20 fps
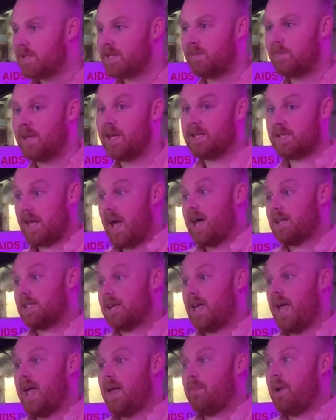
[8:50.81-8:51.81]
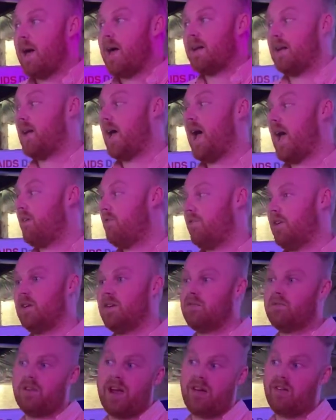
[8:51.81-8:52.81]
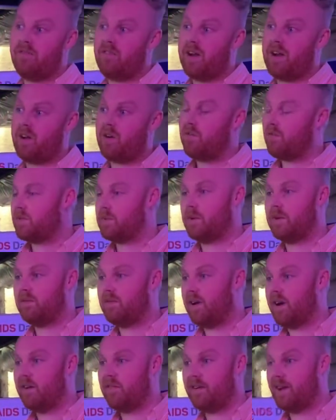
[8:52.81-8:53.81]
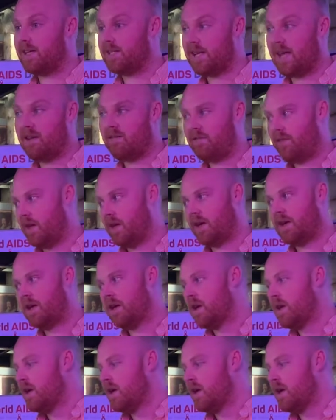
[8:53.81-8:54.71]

It's a place, as a gay man, I feel very, very comfortable and very, very safe here,